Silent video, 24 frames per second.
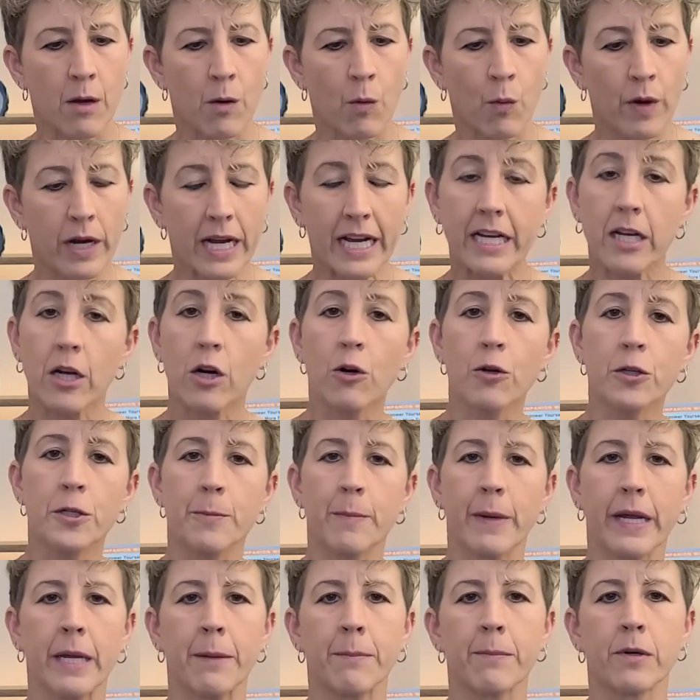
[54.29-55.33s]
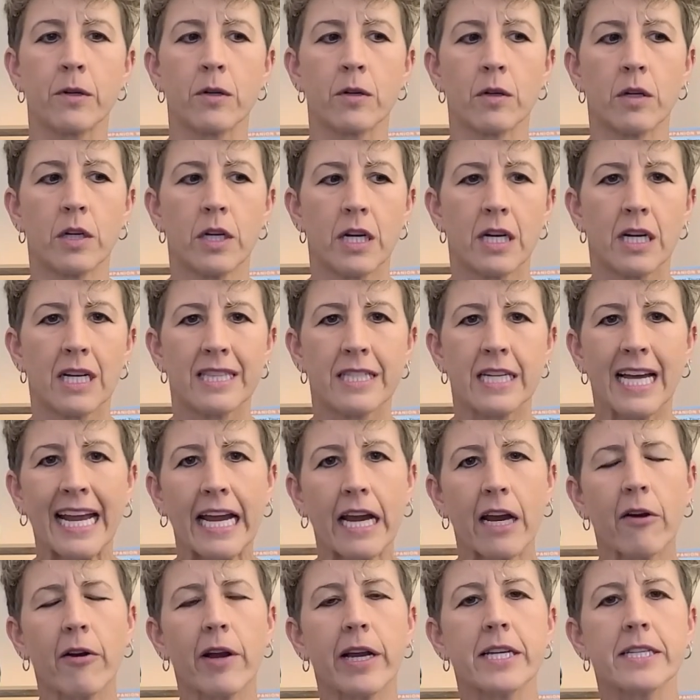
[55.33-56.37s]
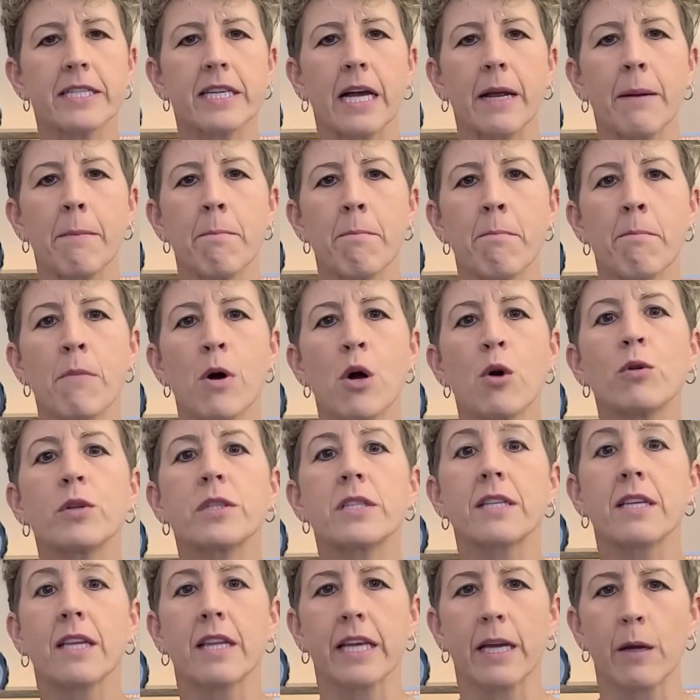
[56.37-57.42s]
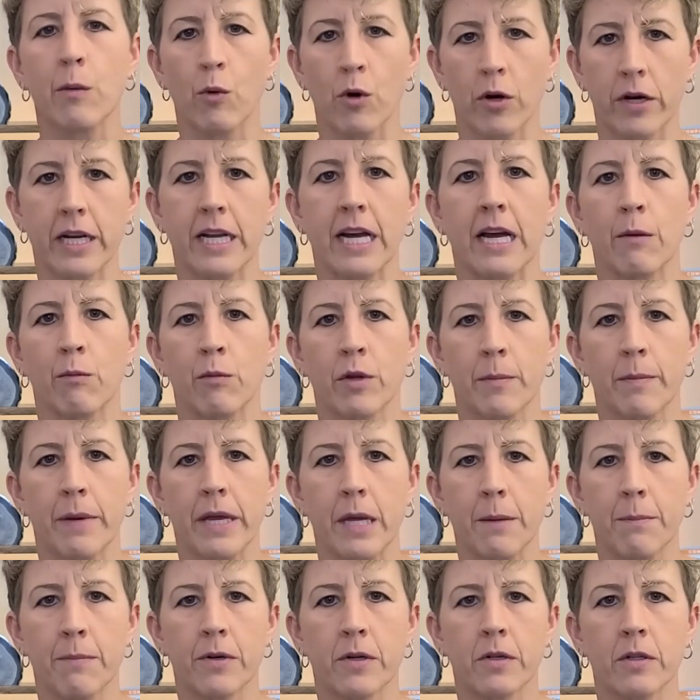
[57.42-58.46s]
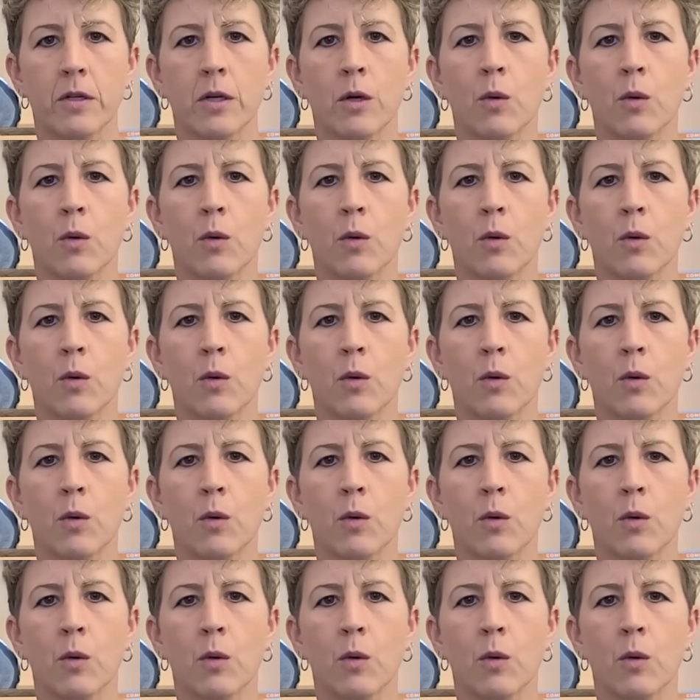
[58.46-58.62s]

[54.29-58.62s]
When I coach people, the areas I mostly work on with people